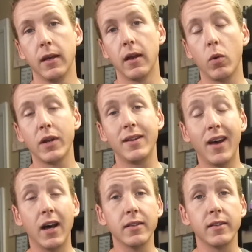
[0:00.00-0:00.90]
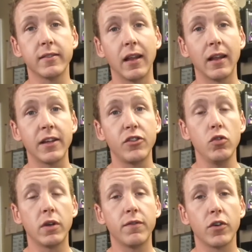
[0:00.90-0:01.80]
And what it does is it lets
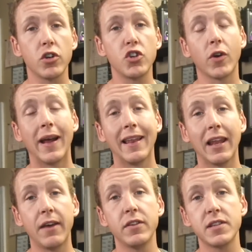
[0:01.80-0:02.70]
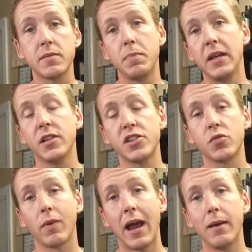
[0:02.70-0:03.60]
you convert your 11-speed
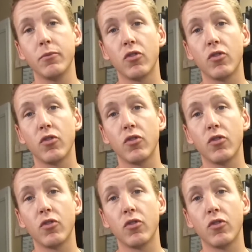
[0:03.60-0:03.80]
SRAM